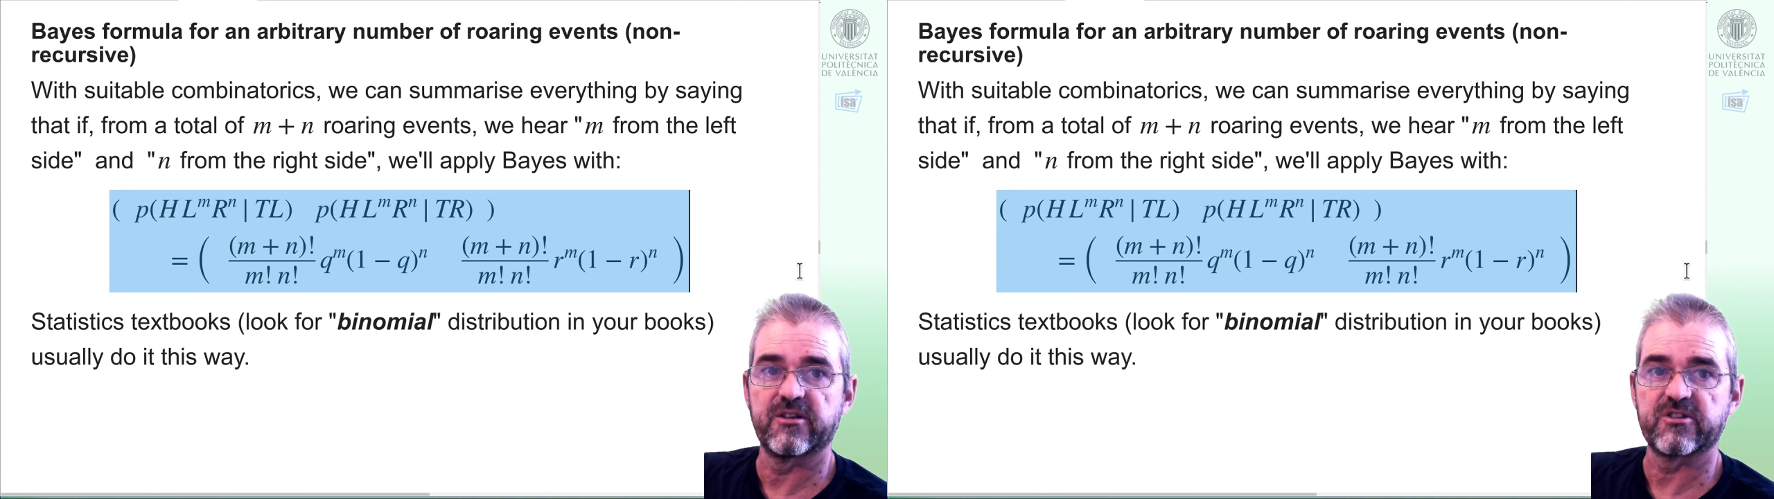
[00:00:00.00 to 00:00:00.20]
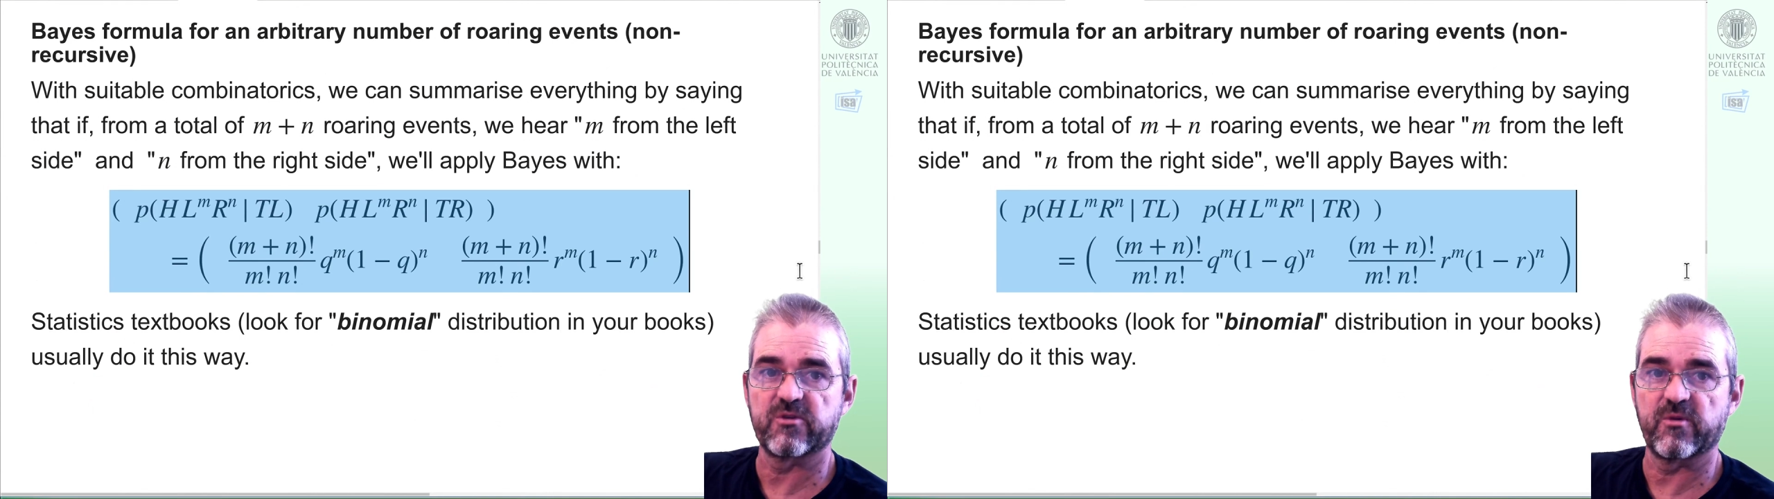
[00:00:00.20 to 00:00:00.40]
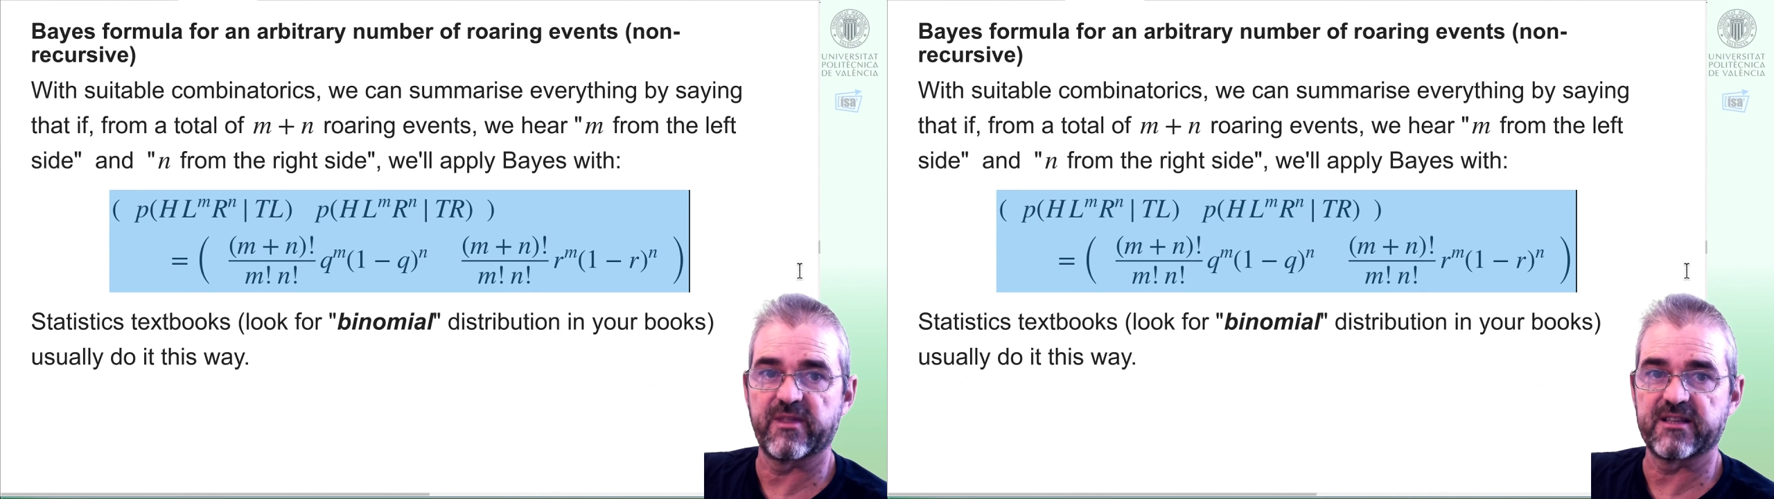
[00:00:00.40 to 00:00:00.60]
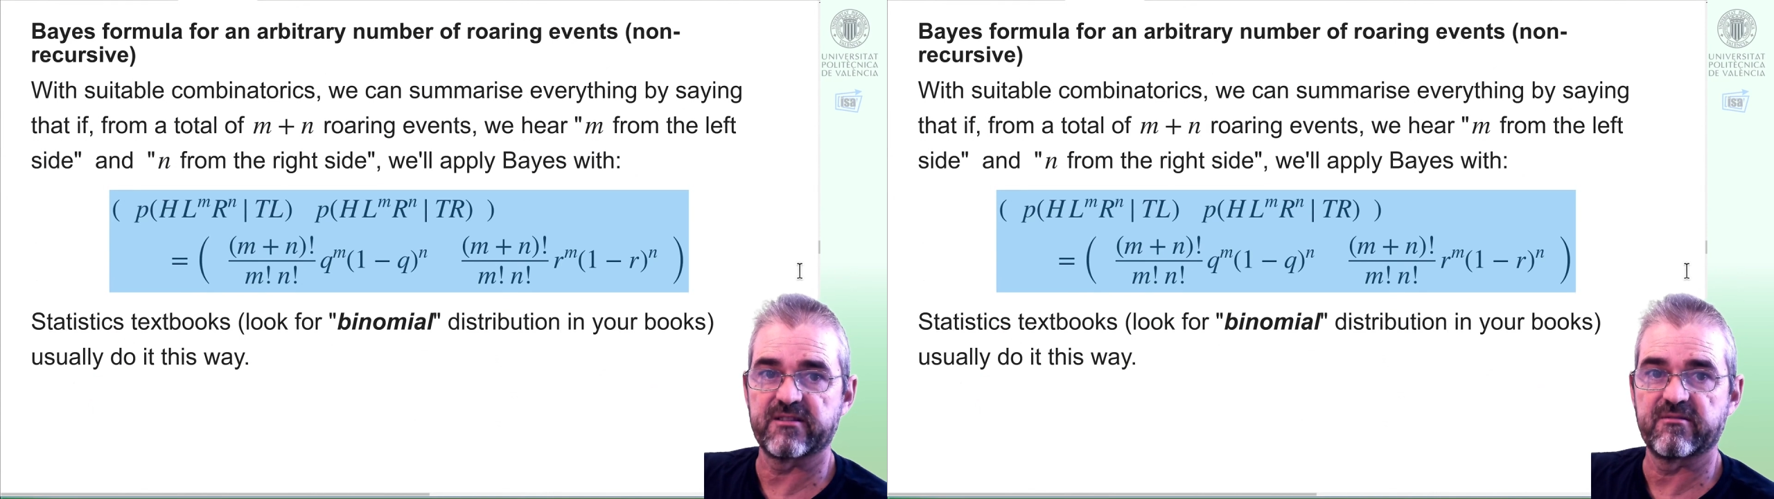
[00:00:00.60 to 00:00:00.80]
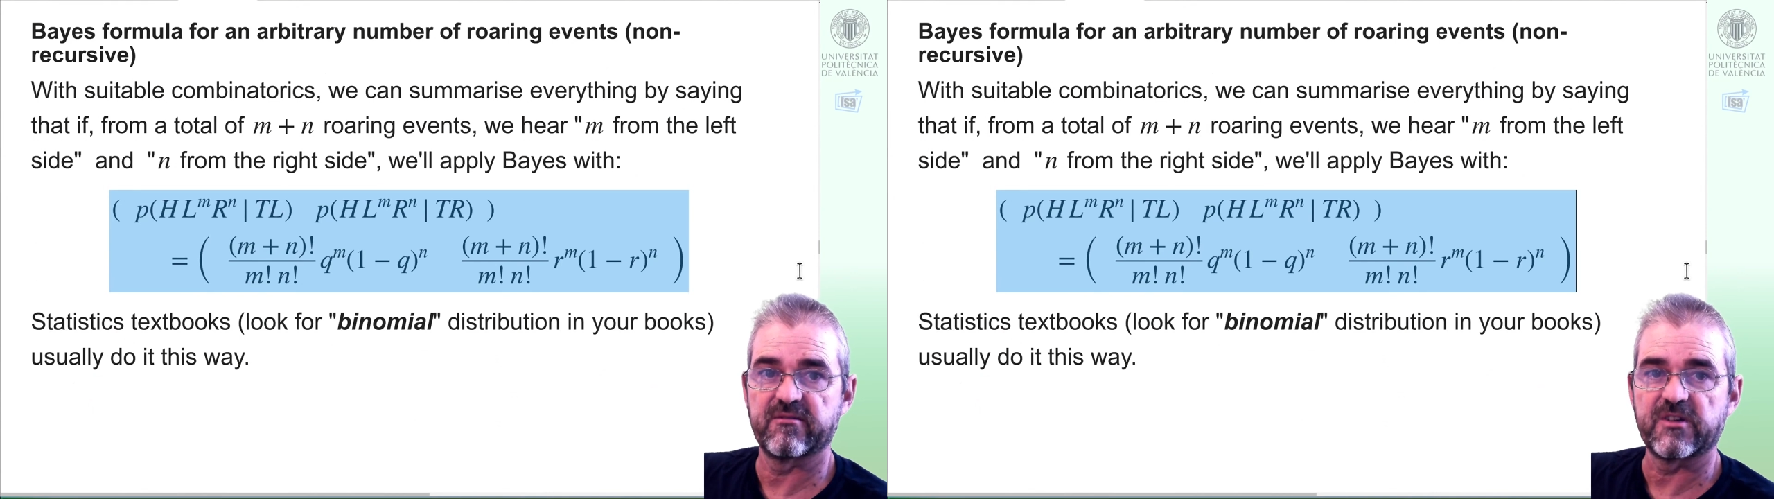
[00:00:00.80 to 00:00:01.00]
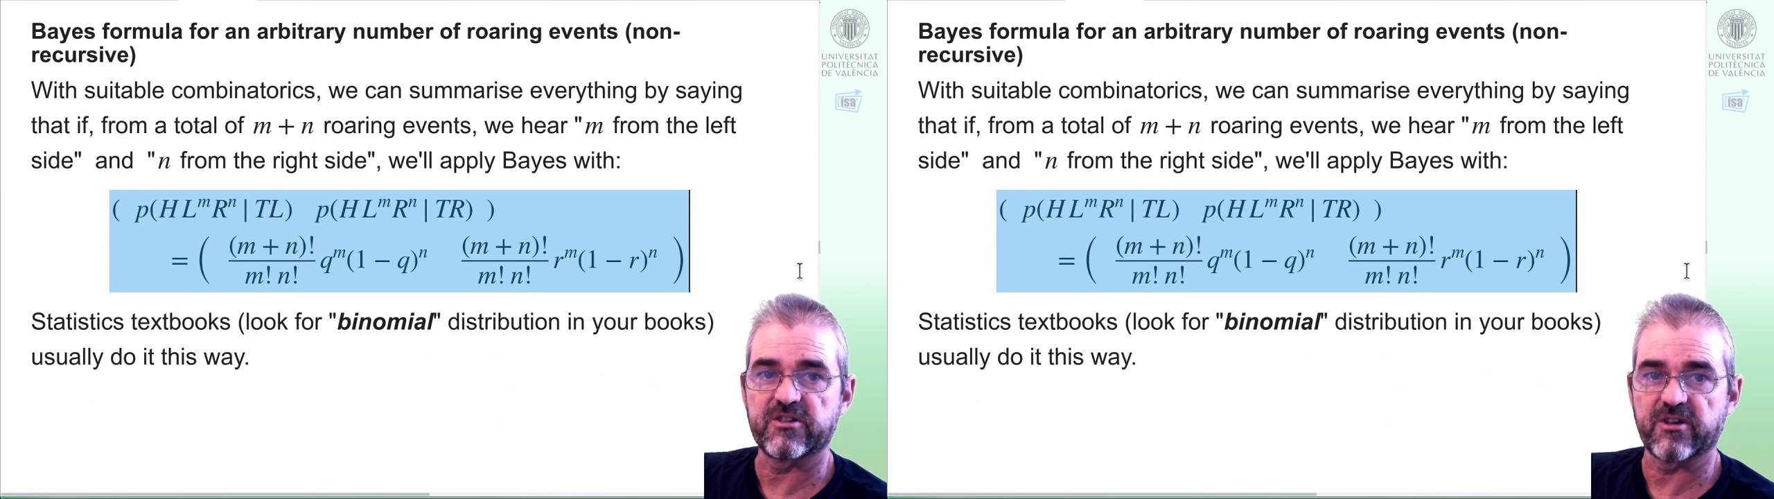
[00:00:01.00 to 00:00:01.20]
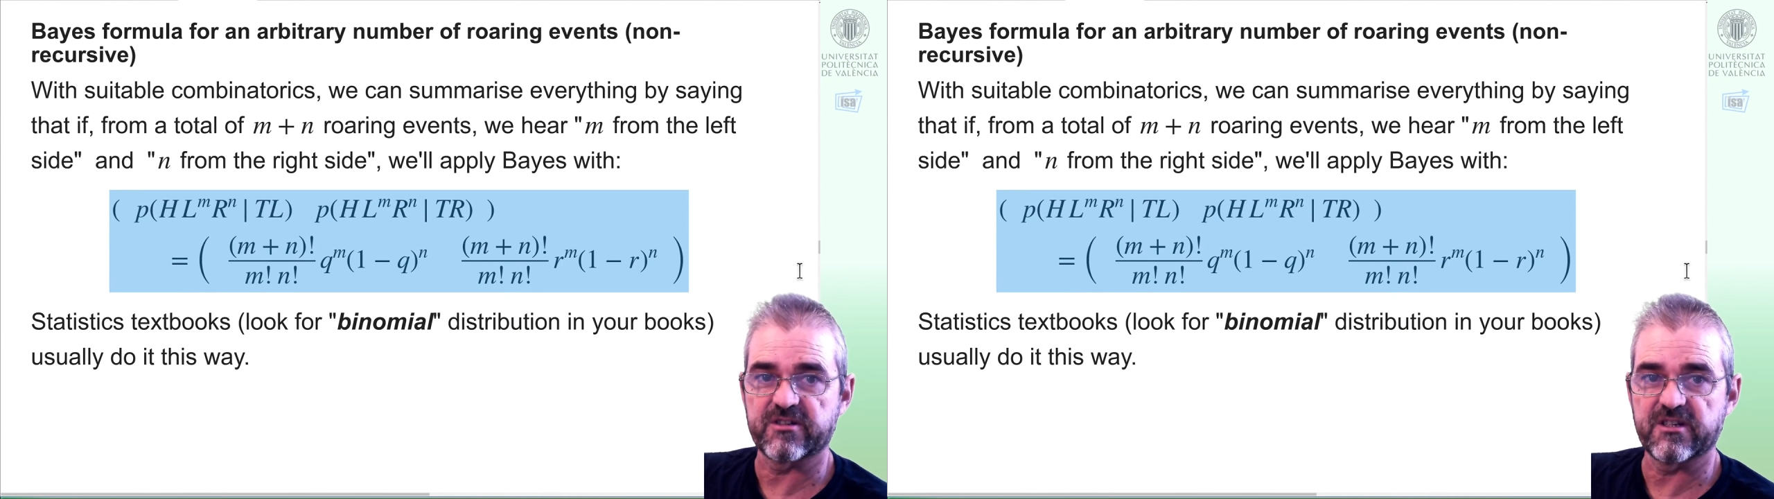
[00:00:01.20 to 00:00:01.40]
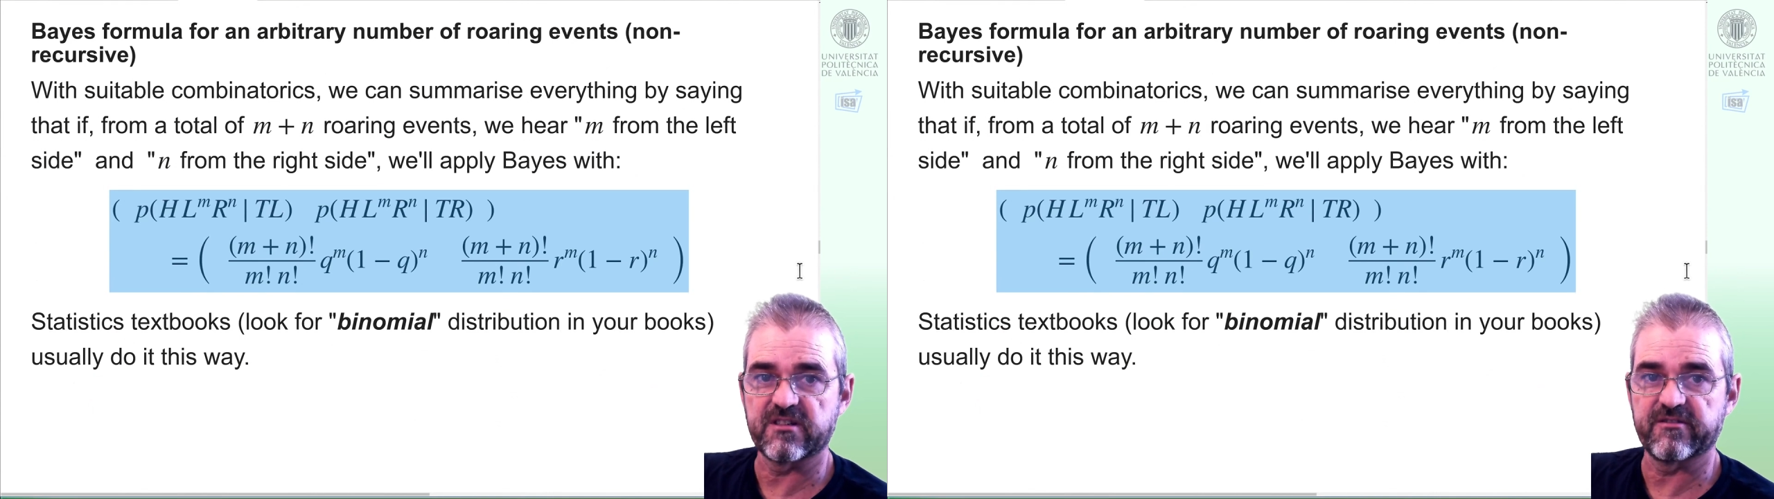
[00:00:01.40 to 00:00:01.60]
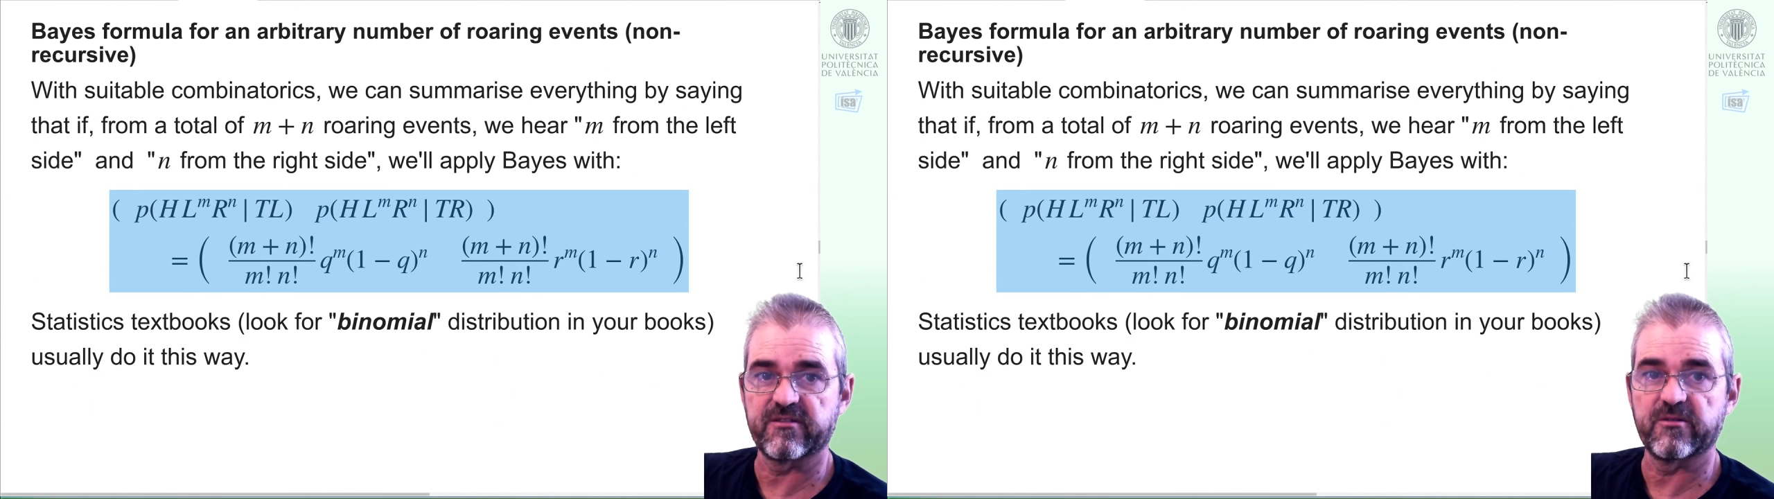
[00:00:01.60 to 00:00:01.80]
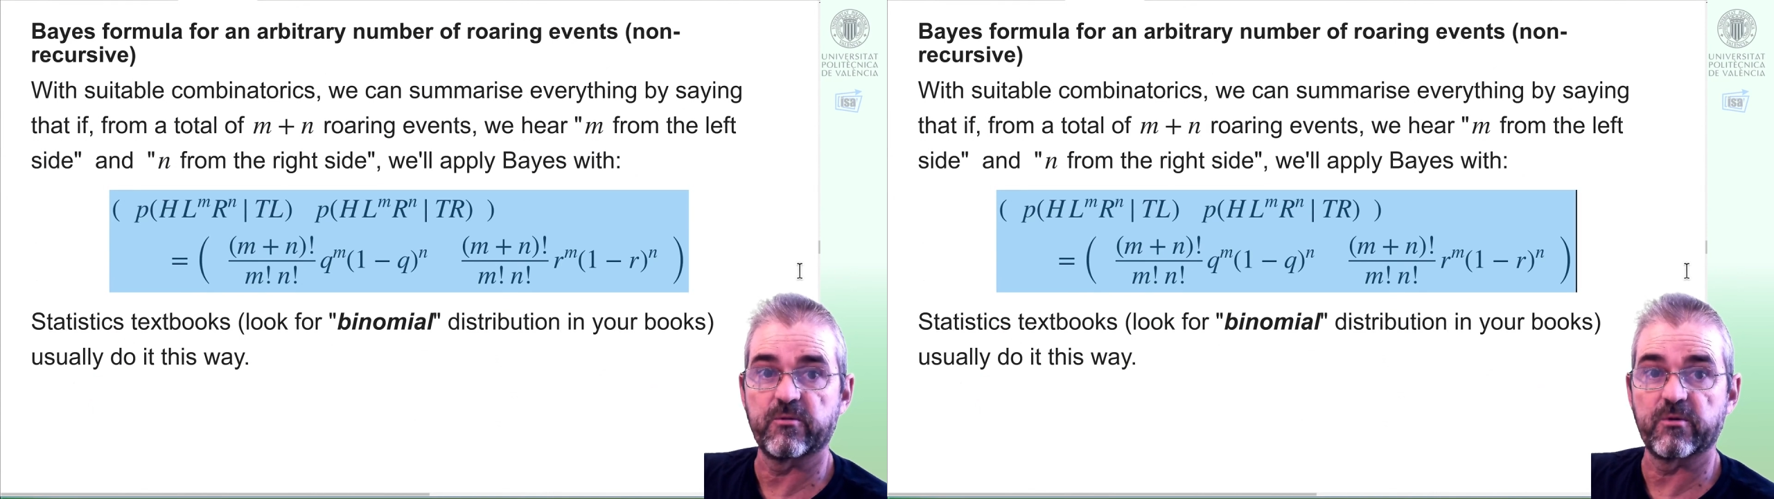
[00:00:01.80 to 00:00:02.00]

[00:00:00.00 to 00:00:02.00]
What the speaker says: so that successive